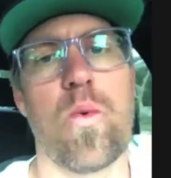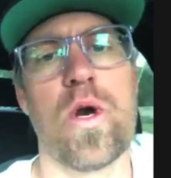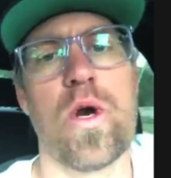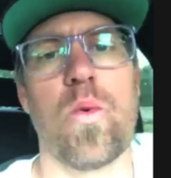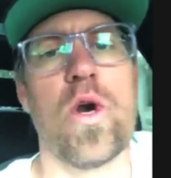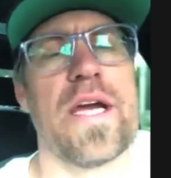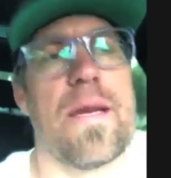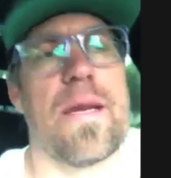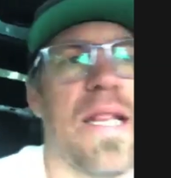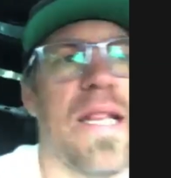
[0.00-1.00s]
We're in a
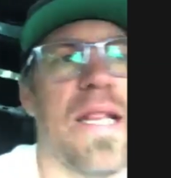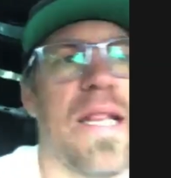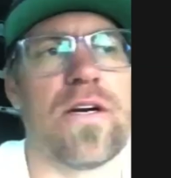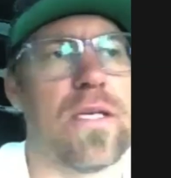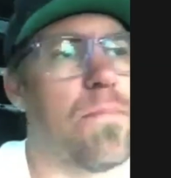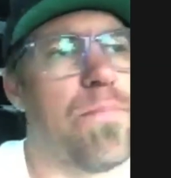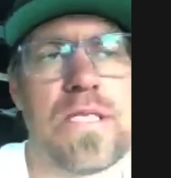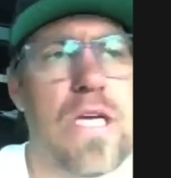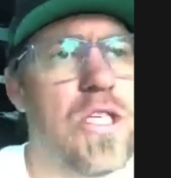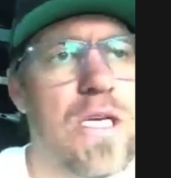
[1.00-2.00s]
completely different
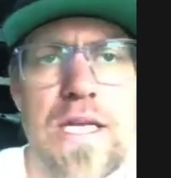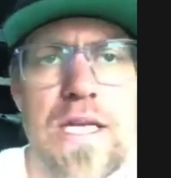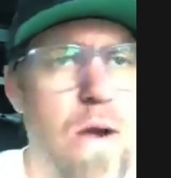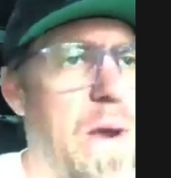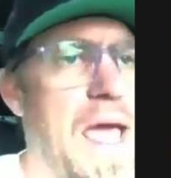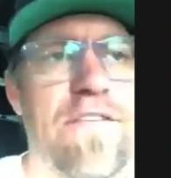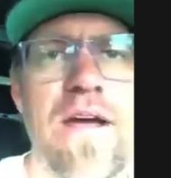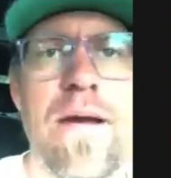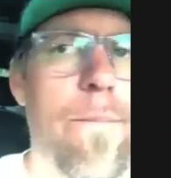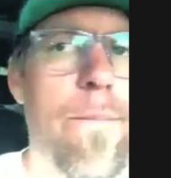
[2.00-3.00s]
position today. We have
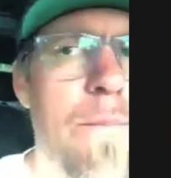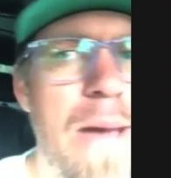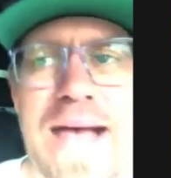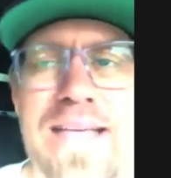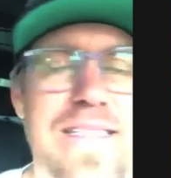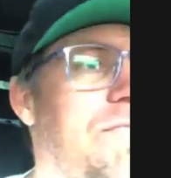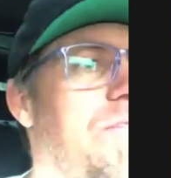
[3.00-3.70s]
massive